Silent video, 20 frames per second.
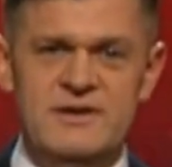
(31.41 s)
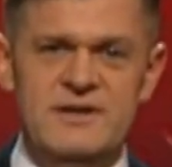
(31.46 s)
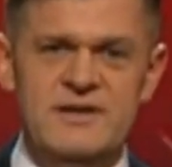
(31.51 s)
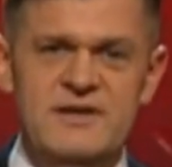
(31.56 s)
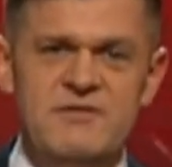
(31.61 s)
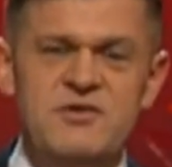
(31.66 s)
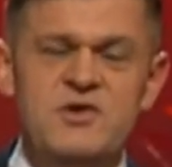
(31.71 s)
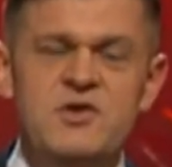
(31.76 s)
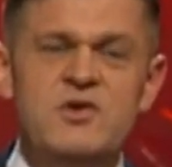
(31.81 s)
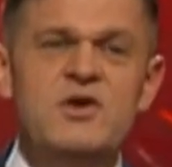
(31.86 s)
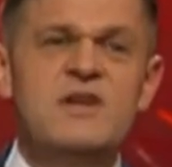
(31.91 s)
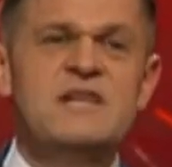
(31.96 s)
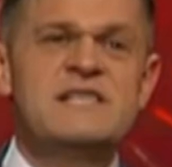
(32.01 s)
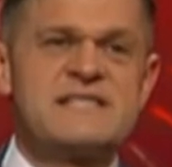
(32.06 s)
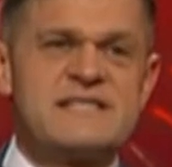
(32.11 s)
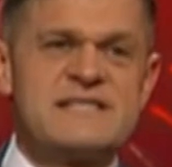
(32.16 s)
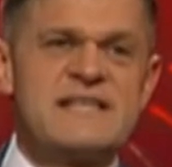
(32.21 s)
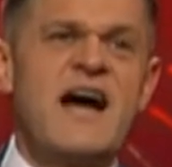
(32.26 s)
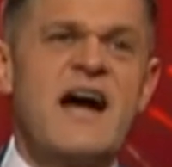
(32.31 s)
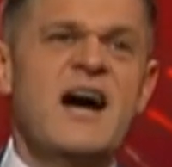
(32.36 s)
If you're going to
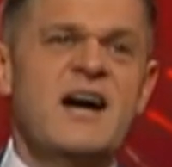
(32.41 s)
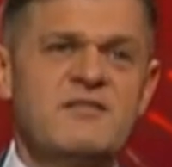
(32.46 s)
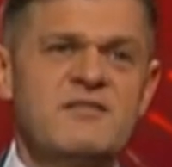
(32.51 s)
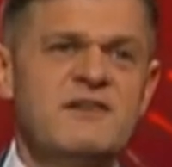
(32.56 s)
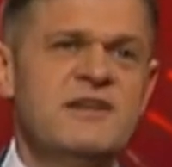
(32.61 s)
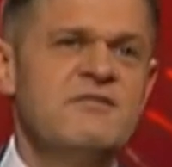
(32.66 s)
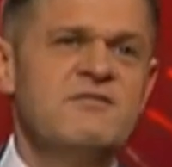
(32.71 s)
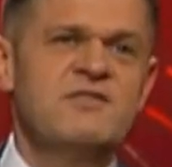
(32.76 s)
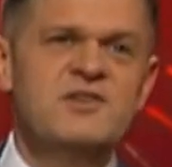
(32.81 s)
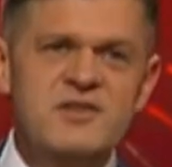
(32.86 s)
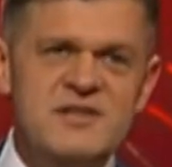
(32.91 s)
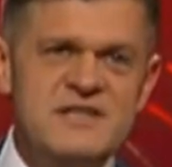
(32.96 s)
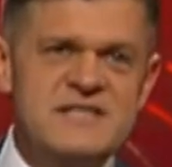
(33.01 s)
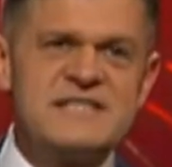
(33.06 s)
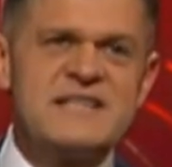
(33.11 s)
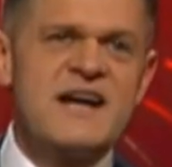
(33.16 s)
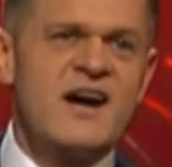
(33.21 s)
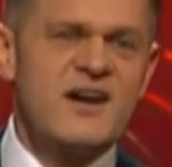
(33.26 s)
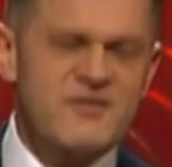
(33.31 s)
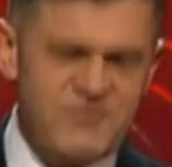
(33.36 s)

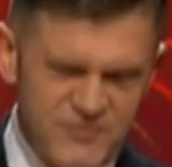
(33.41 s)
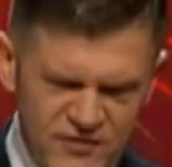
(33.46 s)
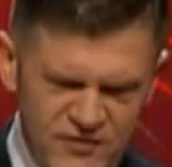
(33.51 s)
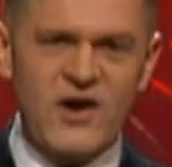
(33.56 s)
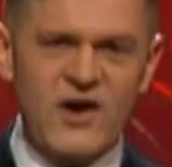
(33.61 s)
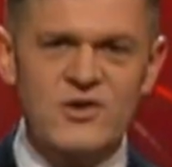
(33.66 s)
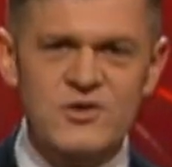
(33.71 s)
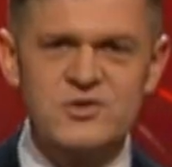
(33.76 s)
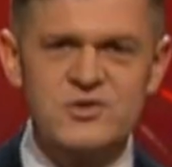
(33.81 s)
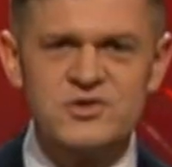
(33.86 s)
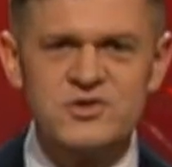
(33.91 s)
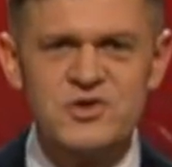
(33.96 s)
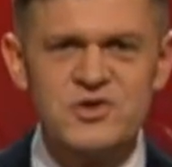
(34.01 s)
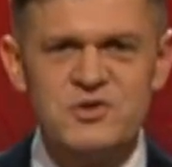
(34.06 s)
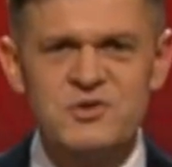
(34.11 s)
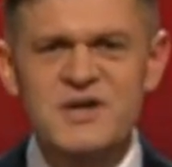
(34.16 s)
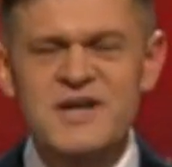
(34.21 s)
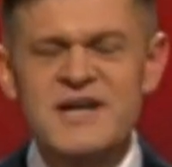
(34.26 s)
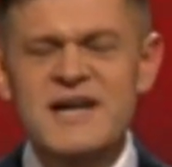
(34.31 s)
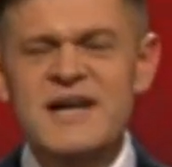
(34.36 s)
start, follow
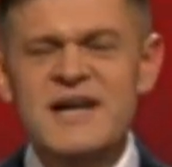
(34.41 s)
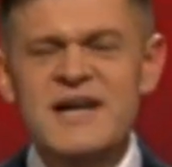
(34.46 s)
through.